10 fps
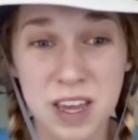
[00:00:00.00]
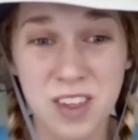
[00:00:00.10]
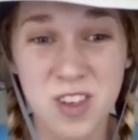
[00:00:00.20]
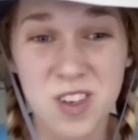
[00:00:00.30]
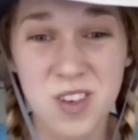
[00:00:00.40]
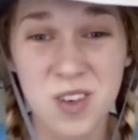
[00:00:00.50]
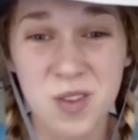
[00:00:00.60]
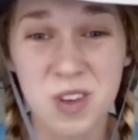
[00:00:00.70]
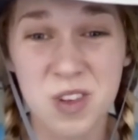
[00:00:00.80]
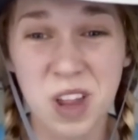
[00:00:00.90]

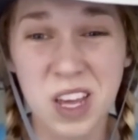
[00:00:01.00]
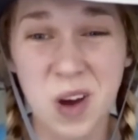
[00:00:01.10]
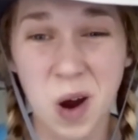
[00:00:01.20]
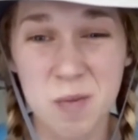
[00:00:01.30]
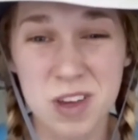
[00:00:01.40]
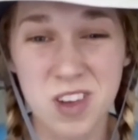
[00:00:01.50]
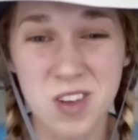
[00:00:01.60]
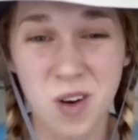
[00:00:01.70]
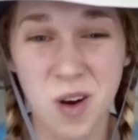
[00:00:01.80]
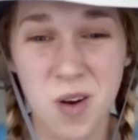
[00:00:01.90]
Would you like garbage in
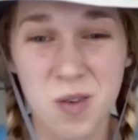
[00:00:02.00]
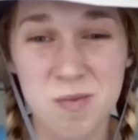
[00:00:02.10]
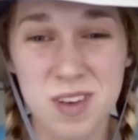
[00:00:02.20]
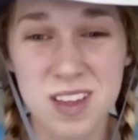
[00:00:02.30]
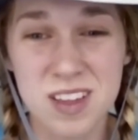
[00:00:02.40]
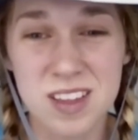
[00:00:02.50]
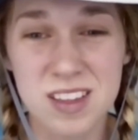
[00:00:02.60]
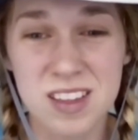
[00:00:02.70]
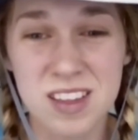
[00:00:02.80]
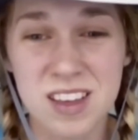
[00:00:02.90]
your
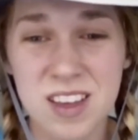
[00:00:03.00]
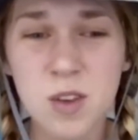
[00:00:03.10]
home?